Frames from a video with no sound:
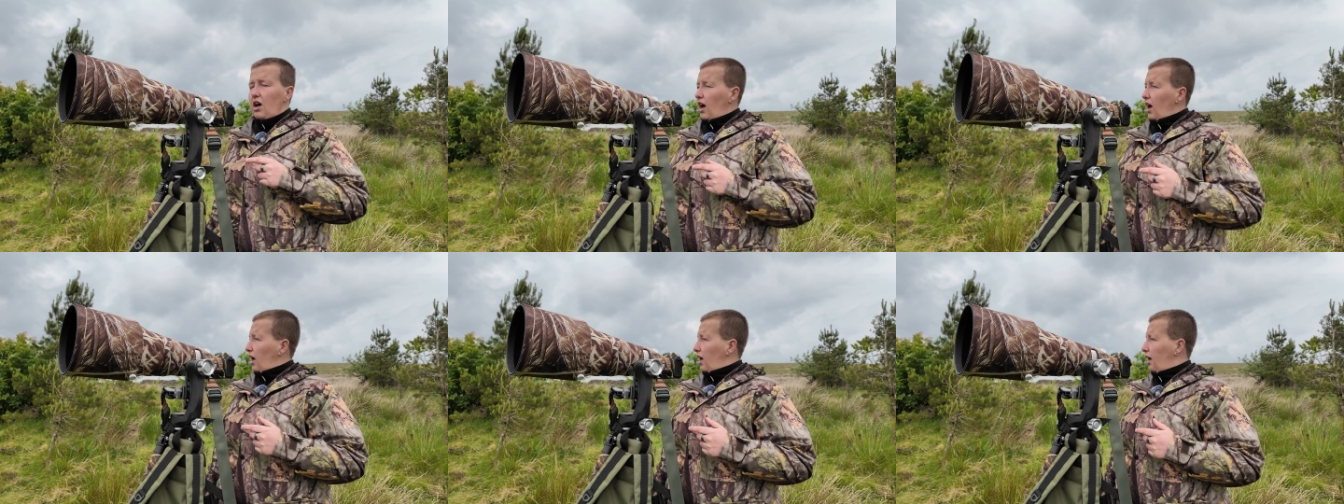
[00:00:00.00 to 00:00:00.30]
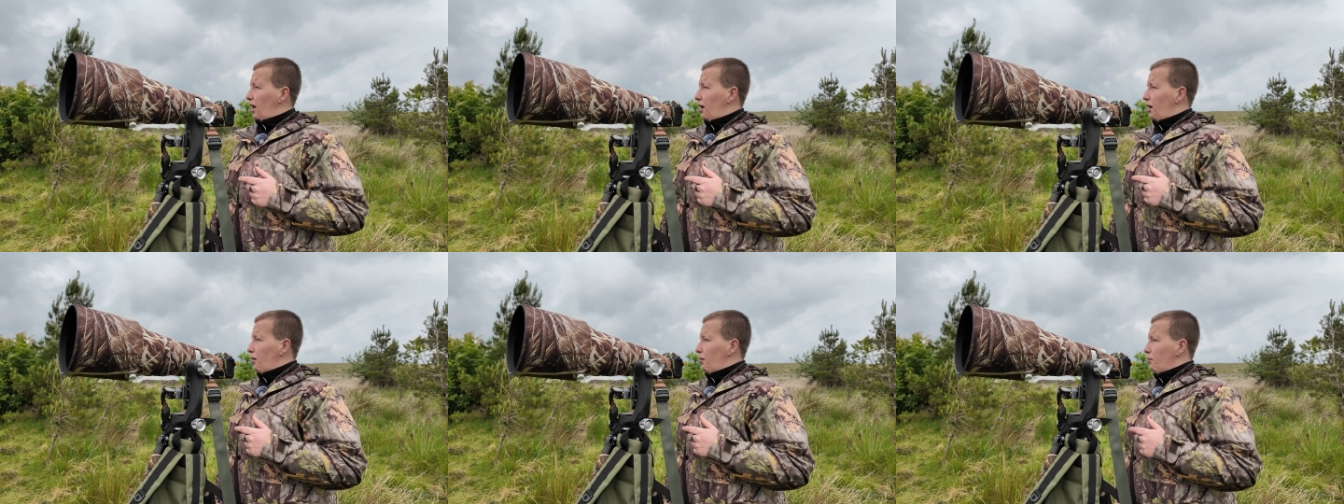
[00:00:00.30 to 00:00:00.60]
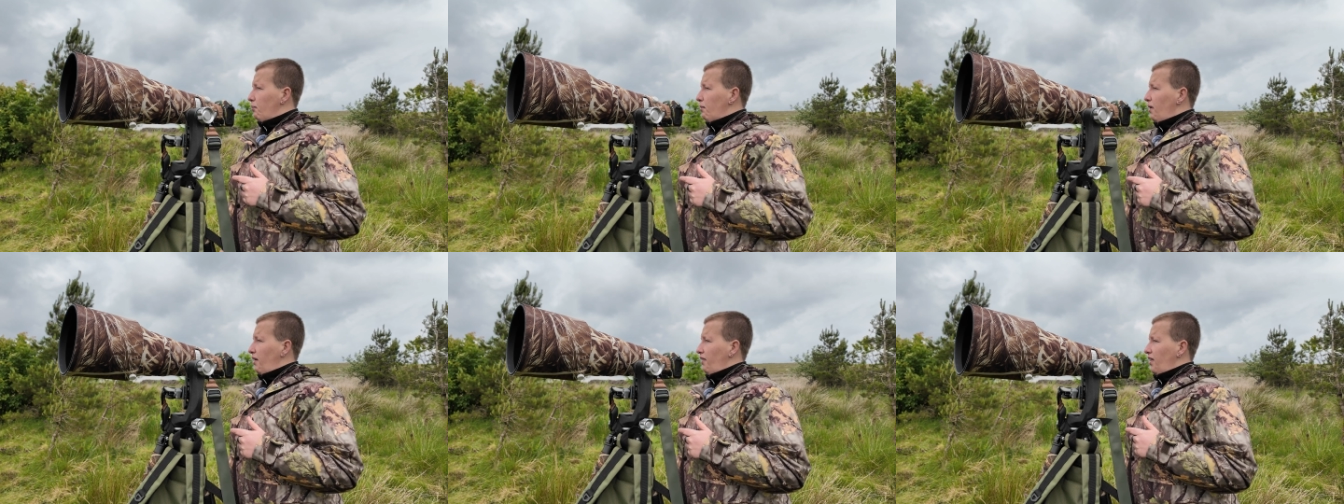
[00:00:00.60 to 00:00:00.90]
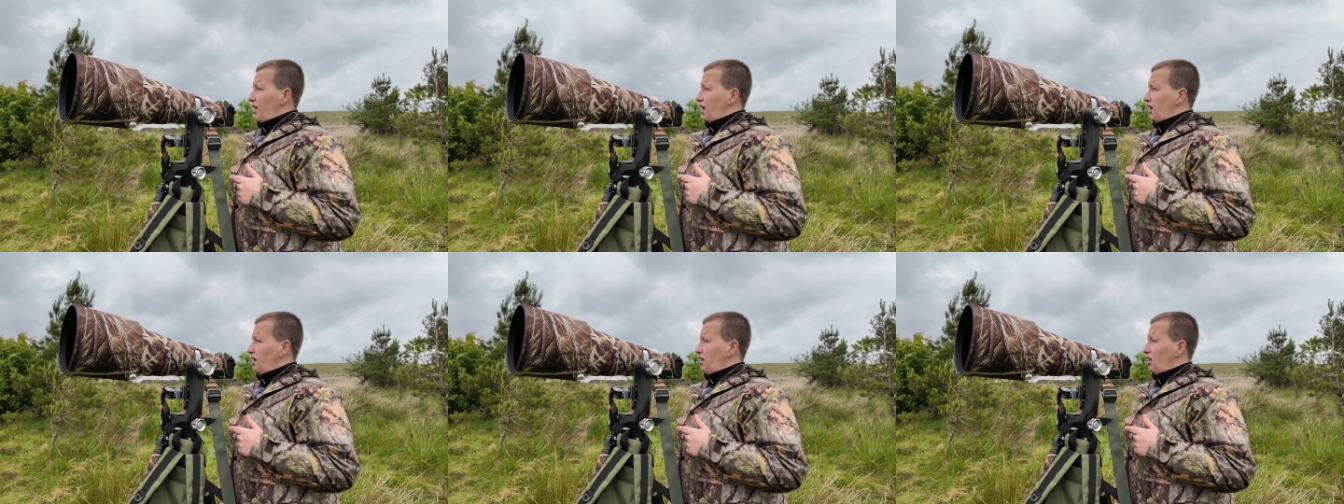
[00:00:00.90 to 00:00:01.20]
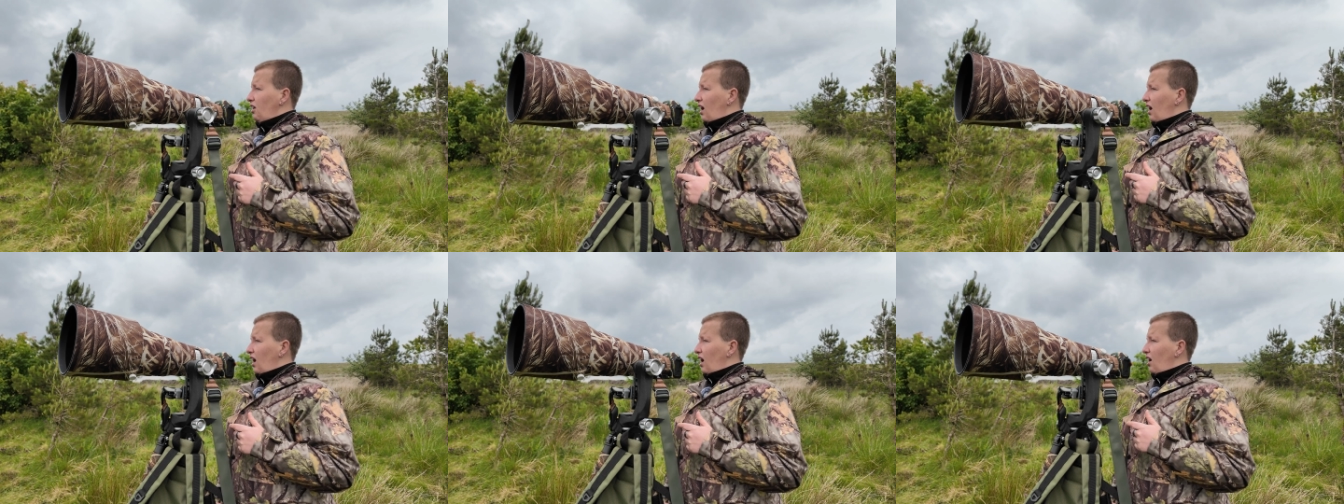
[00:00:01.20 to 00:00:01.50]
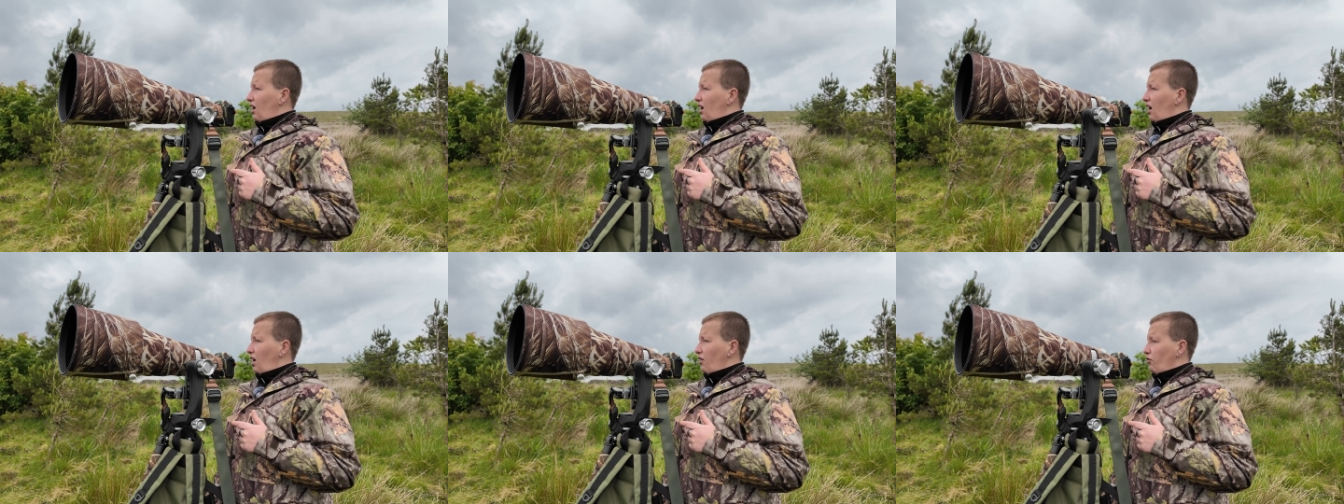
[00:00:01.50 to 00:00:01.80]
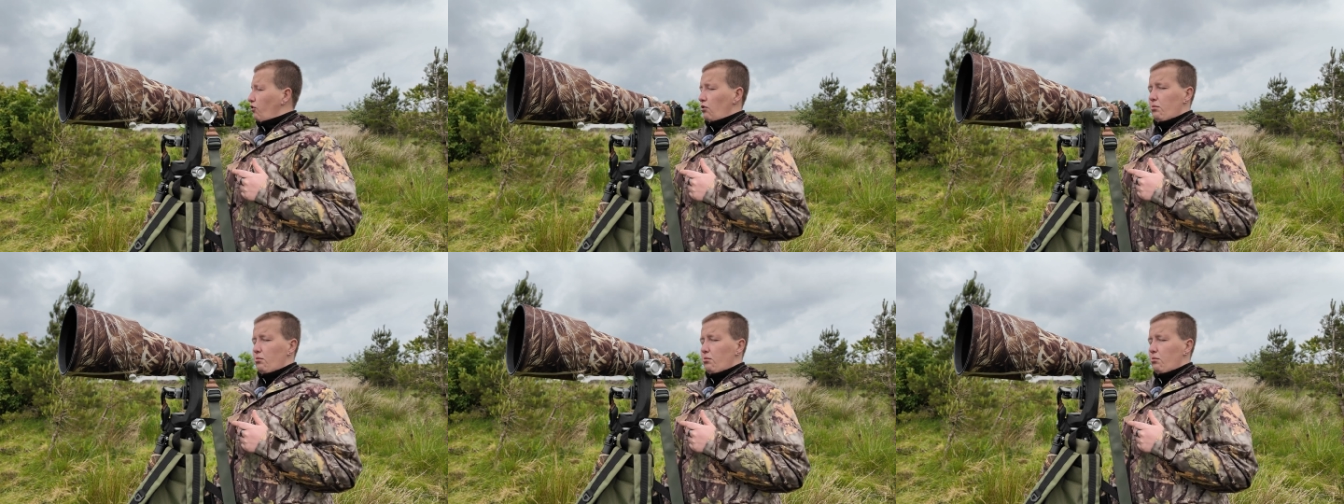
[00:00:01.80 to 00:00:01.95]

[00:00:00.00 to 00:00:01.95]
and then after